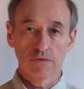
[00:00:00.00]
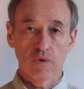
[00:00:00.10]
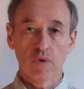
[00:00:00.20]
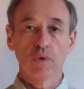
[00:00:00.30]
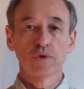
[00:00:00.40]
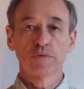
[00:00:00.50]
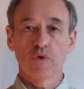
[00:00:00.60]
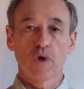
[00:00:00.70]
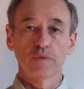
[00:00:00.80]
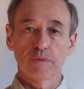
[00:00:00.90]
for all the
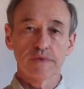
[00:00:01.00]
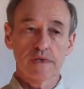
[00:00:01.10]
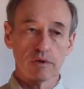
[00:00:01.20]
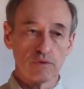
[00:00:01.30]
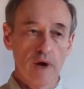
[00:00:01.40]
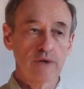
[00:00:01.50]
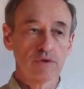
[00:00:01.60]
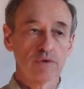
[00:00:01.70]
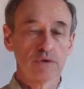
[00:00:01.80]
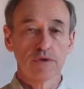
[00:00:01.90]
problems. Try
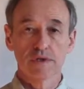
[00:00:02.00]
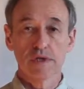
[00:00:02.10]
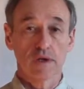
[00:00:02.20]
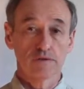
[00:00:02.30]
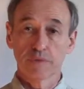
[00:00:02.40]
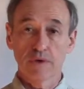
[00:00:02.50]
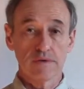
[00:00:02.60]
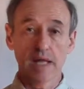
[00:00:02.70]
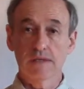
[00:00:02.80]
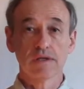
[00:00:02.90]
to do it yourself because
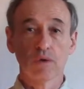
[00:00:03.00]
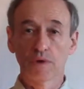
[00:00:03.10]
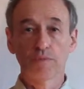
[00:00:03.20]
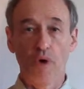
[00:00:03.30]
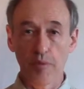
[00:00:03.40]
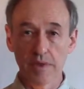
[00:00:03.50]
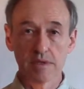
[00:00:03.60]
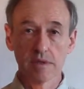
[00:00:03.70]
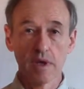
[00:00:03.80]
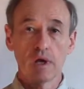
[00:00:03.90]
that's the only
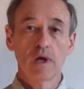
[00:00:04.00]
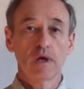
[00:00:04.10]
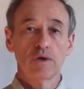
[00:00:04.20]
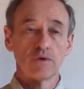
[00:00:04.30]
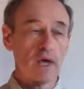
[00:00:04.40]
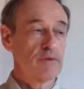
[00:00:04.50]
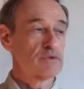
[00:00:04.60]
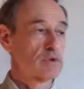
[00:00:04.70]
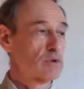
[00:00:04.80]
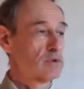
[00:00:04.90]
purpose. You have
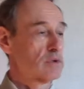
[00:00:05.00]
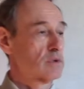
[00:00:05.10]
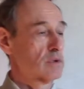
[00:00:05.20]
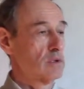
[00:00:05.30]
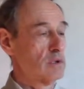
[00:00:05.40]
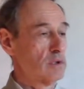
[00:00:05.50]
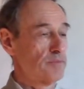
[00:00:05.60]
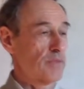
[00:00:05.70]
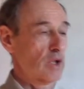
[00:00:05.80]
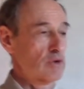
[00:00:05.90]
to do it
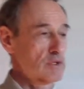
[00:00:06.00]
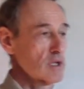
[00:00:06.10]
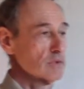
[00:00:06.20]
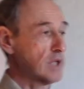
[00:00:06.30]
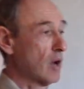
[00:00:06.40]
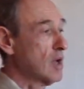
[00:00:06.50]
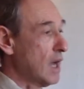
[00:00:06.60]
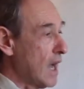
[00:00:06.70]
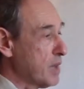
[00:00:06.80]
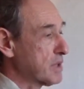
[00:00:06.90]
um, yourself. Now,
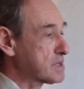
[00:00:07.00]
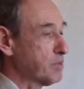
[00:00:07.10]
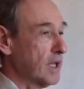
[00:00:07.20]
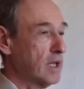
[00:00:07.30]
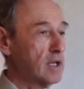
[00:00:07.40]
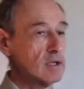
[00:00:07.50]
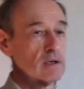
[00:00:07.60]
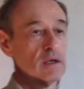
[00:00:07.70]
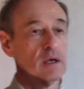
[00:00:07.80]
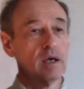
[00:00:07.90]
I'm explaining
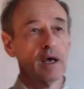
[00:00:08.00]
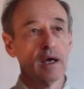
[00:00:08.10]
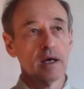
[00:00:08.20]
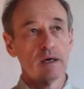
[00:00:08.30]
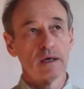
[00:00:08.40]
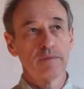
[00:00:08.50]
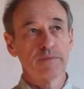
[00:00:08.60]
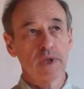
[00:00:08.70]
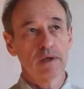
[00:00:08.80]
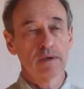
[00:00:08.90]
um,